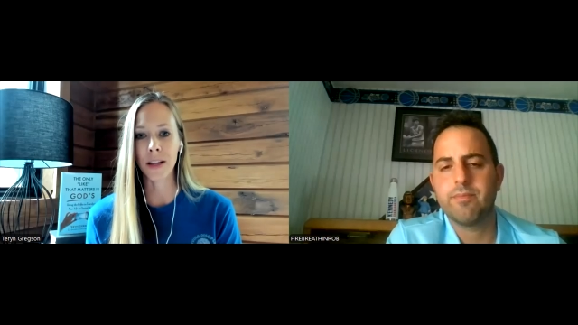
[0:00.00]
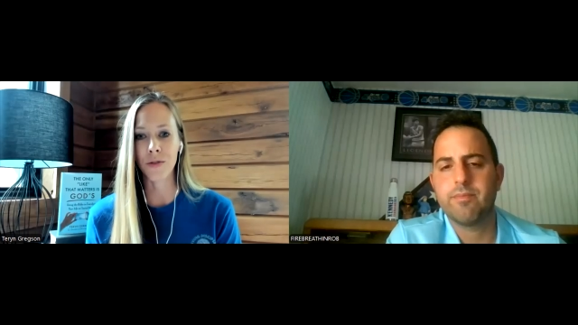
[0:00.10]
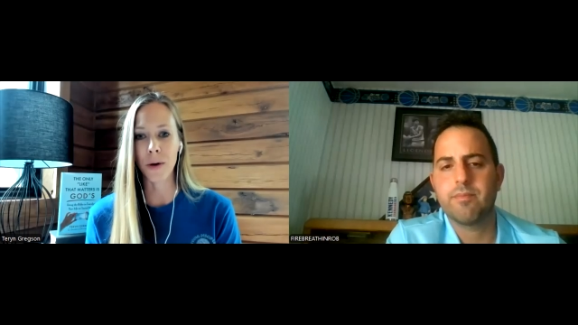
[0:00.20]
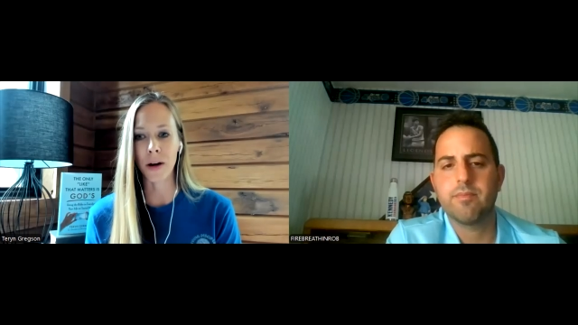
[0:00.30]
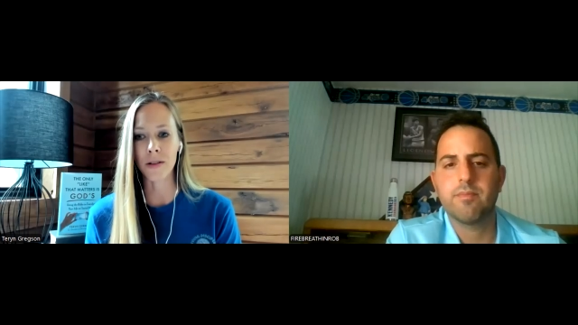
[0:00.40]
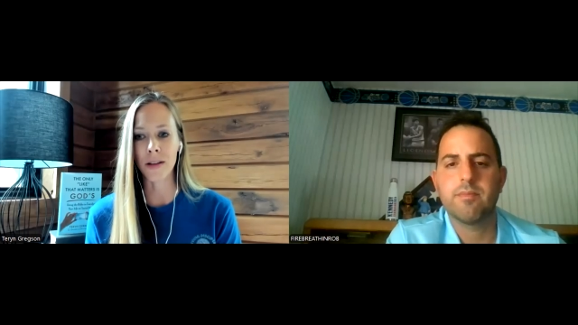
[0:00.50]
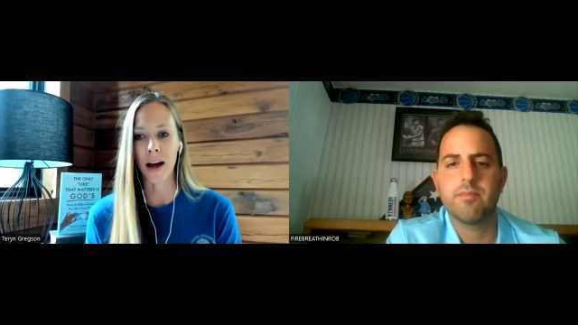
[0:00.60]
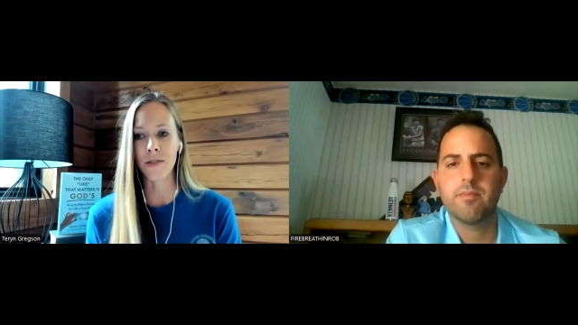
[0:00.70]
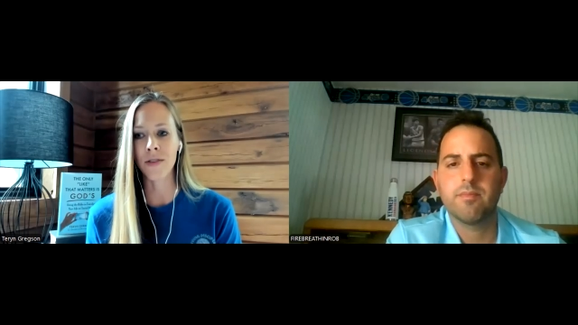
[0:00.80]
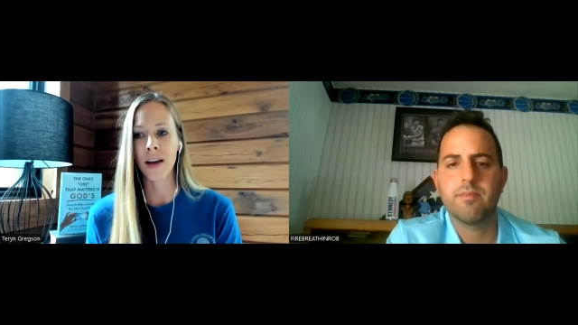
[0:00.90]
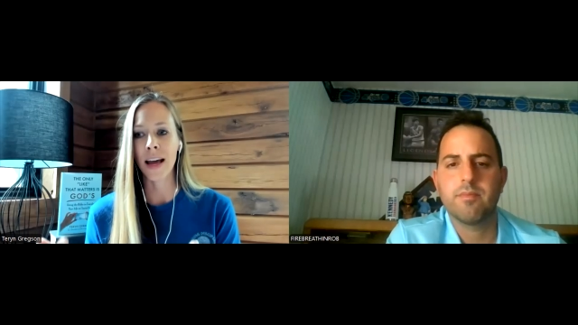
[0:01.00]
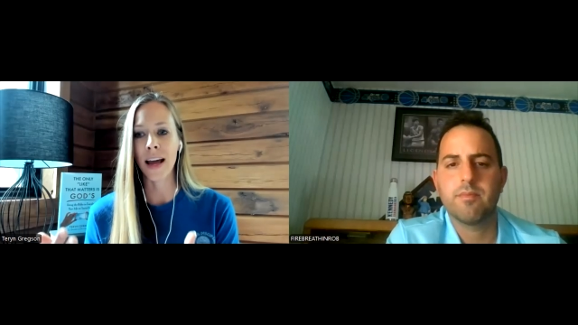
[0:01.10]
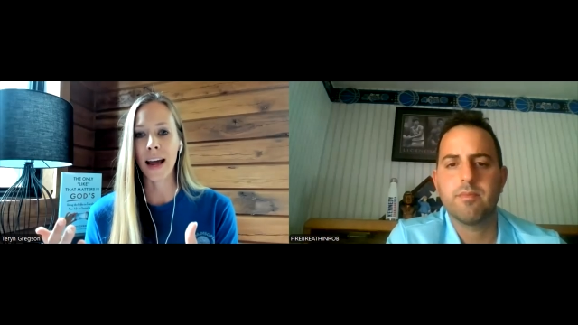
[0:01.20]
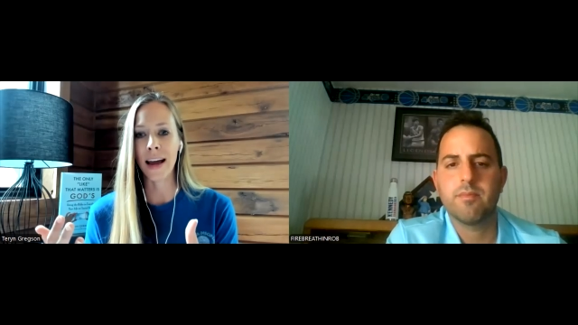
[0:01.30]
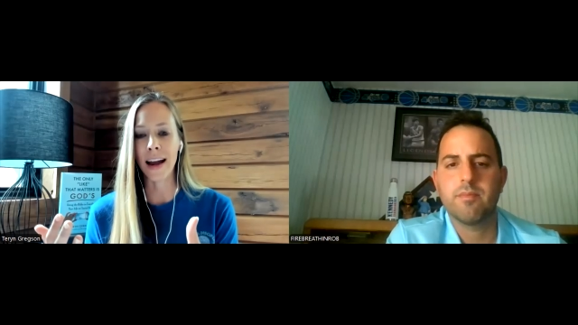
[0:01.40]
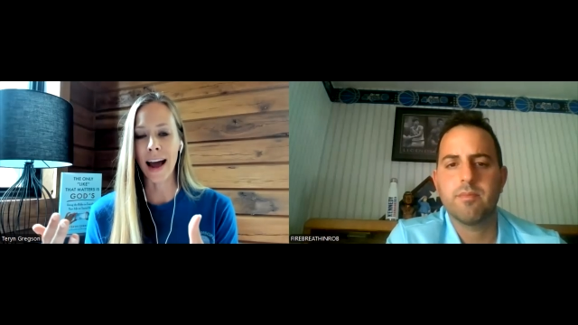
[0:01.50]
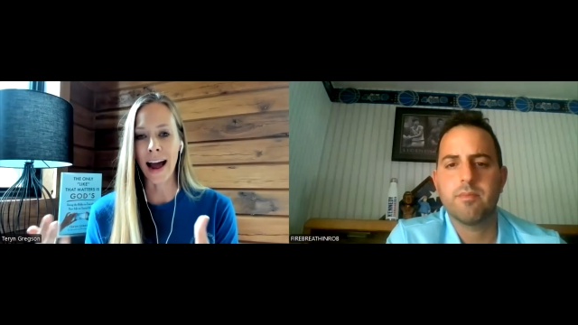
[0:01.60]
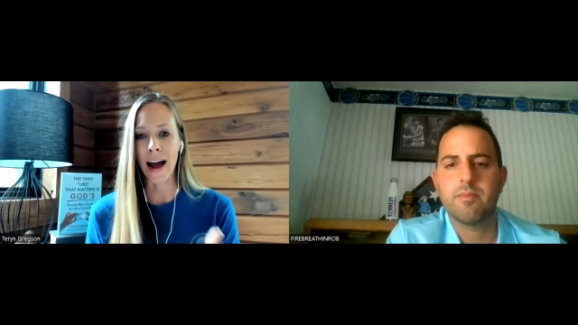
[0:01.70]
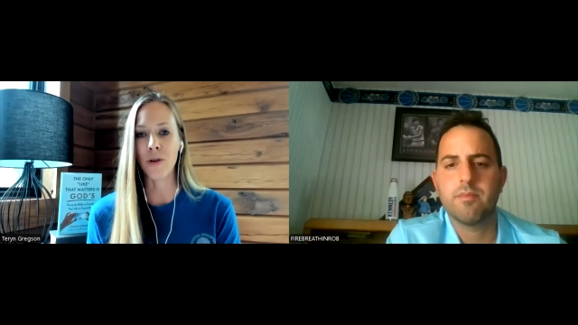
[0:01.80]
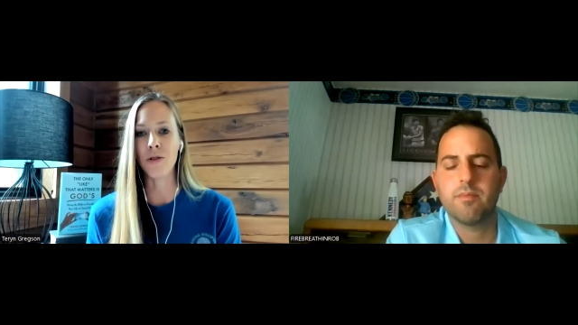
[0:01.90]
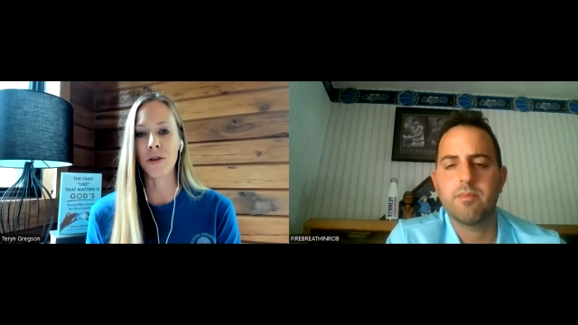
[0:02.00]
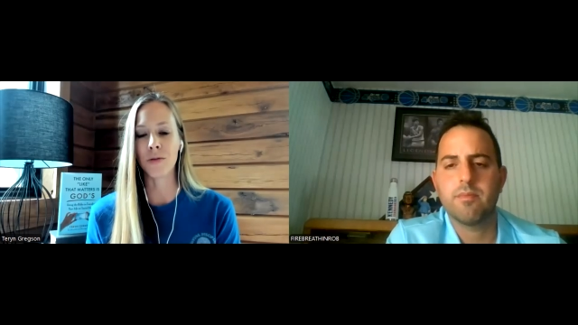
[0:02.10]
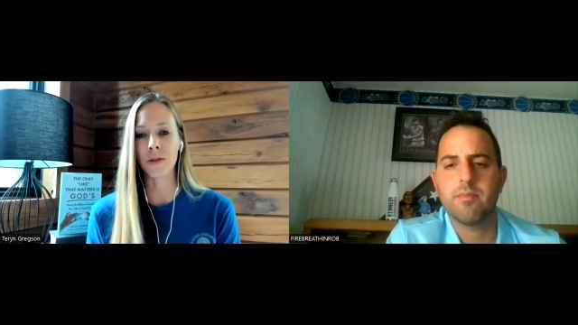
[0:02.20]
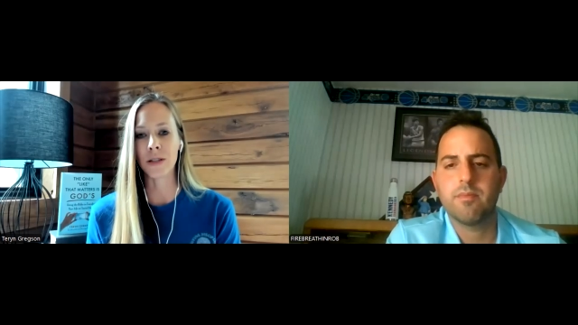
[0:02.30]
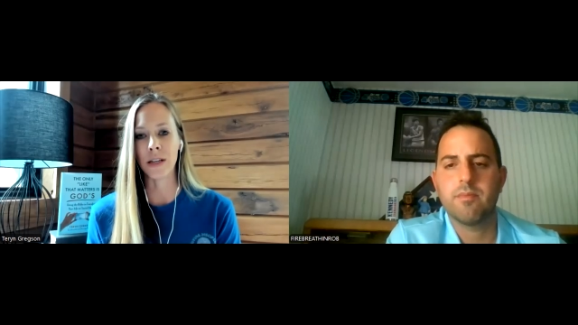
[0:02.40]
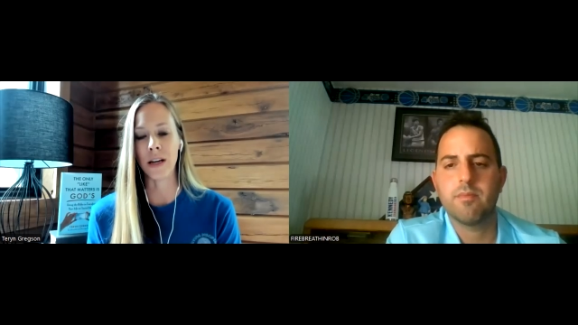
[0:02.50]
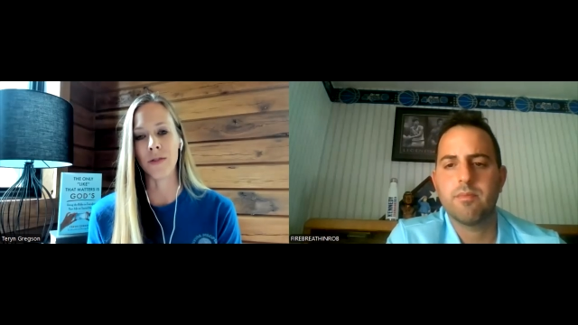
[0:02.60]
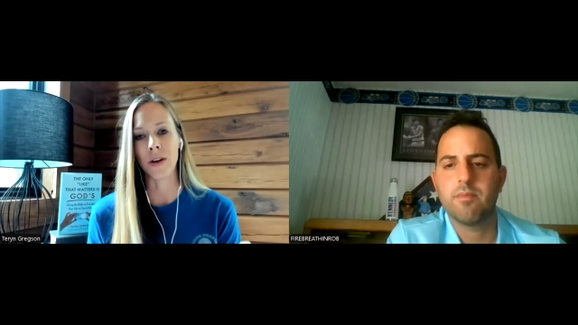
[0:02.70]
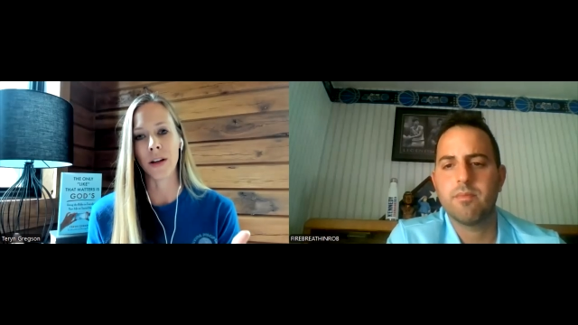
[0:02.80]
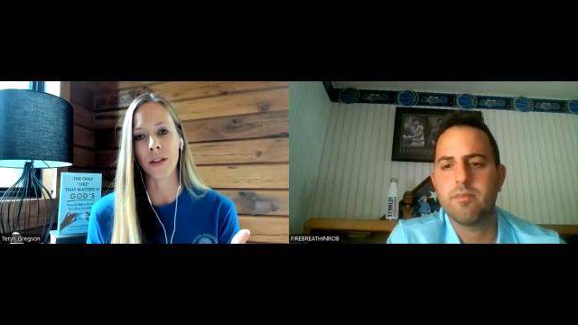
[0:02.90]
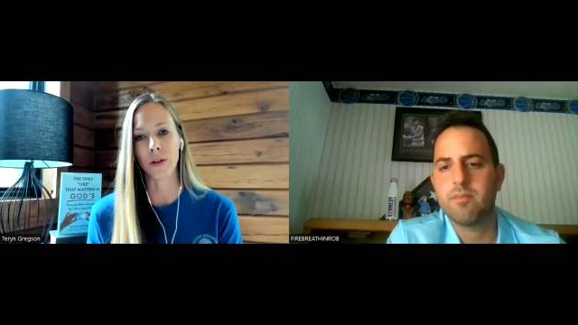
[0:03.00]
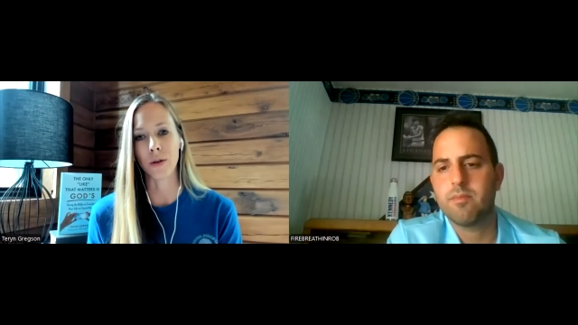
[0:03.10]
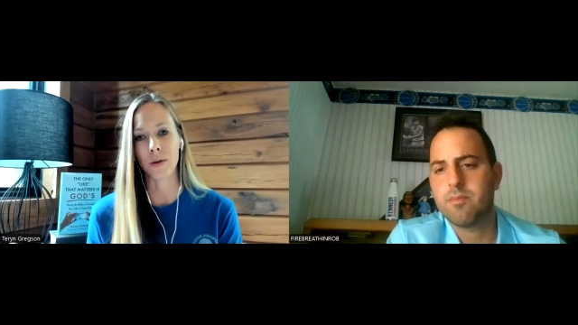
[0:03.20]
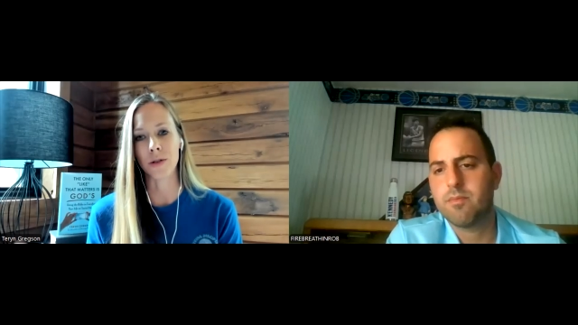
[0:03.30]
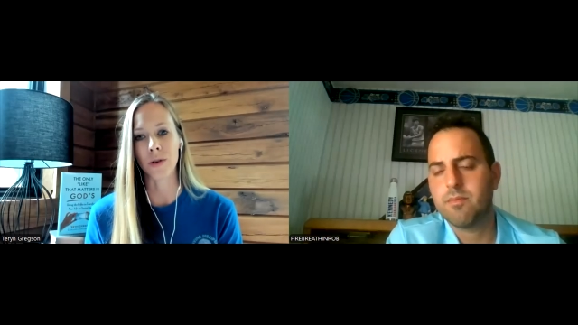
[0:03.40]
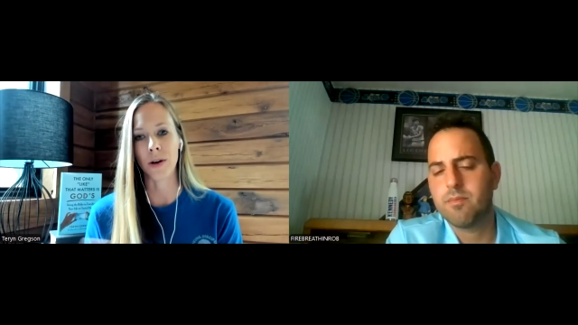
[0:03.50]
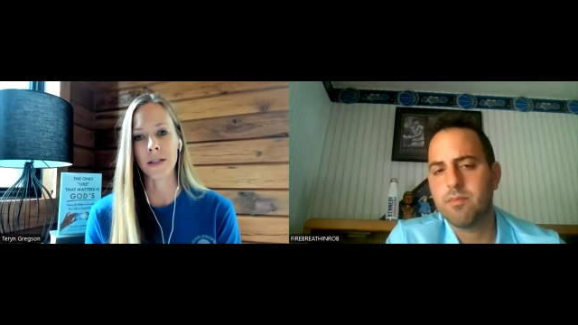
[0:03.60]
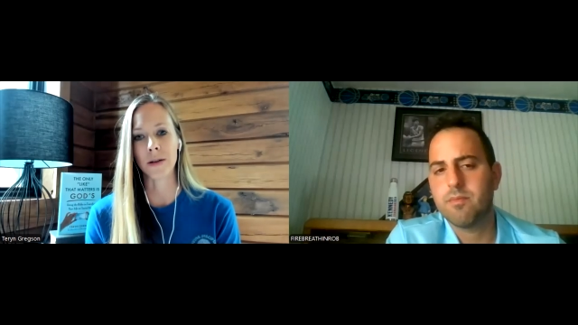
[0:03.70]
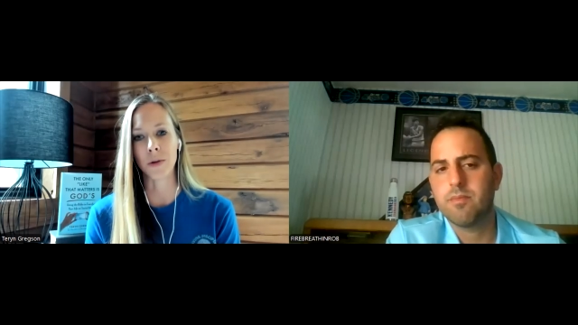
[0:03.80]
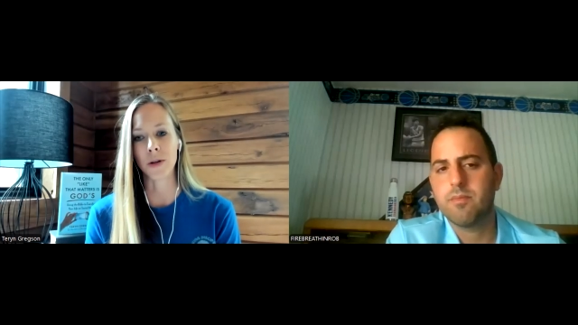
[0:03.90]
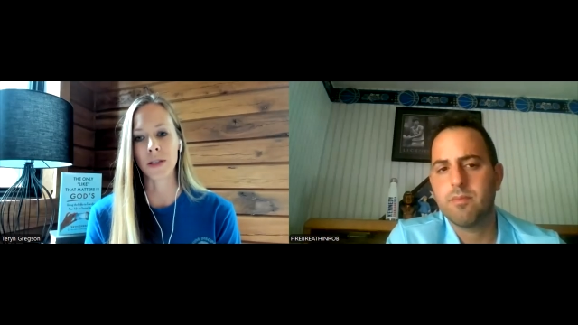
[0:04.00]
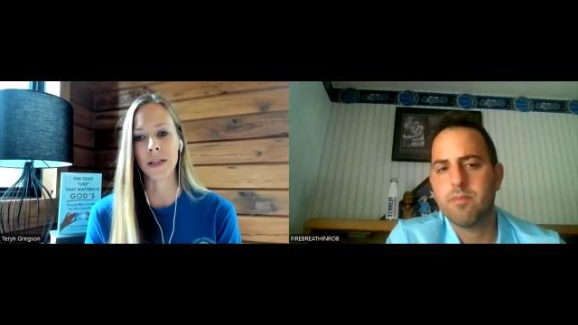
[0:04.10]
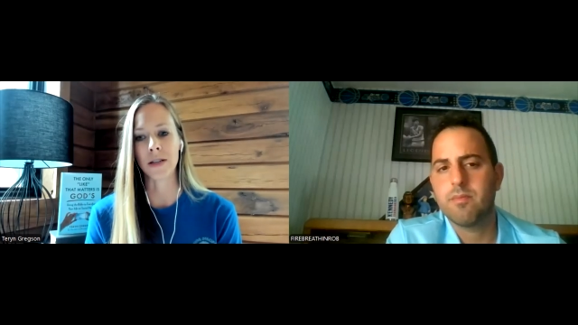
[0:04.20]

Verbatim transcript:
Speaker 1: a better life and how you can receive the Lord's grace and mercy.